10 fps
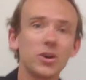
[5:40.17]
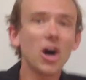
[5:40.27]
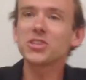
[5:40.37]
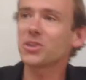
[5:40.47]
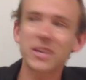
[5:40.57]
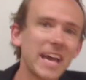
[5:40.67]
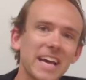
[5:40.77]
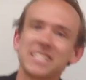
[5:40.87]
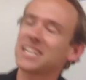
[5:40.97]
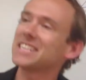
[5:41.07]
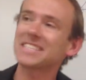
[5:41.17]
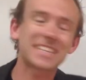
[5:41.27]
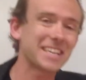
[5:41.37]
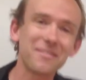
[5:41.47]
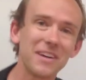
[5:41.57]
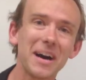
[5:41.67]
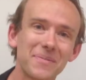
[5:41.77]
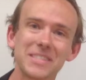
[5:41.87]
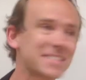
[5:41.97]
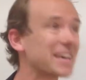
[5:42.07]
you also can't just give
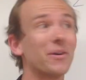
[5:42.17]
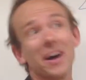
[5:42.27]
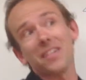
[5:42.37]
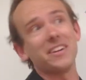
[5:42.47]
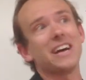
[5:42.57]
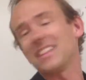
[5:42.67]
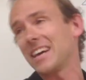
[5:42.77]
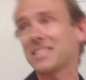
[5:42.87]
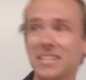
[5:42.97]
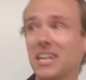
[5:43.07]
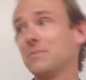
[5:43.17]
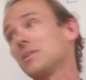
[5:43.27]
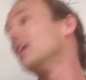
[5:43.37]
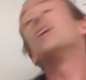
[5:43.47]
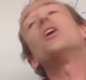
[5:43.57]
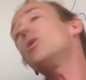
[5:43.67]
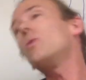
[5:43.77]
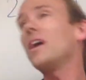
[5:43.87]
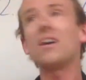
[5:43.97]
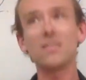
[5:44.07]
up and say, well, they're not like terms. Oh,
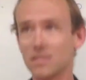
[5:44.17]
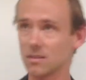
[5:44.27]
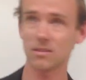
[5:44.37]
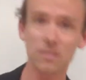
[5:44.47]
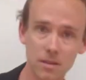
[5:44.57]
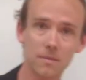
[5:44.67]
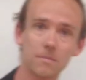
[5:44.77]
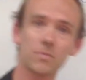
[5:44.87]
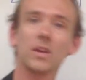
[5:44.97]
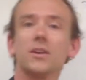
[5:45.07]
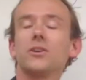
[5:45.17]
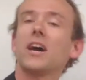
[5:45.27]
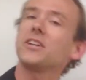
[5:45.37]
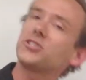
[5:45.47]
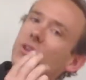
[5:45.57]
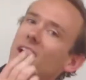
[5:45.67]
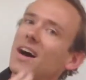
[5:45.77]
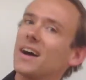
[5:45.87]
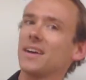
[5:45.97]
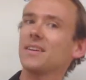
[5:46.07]
well. You got to
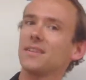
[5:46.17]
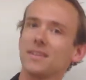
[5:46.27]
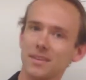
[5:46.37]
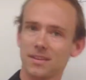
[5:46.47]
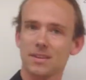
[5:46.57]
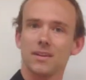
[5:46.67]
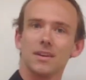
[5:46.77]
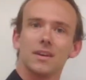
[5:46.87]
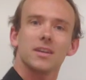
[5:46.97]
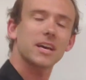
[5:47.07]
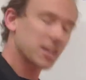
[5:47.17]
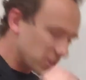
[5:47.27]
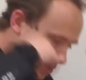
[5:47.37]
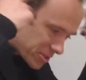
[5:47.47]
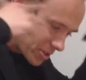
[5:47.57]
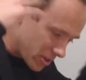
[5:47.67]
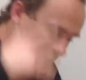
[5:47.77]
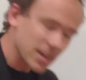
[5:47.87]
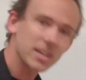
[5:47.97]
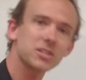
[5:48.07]
try. You got to use
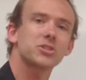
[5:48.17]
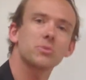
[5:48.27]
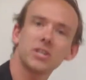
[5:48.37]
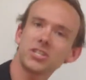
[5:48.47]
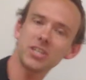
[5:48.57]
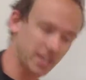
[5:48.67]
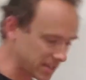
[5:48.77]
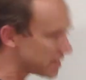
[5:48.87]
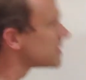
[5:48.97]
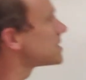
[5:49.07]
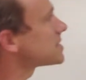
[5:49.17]
your intuition to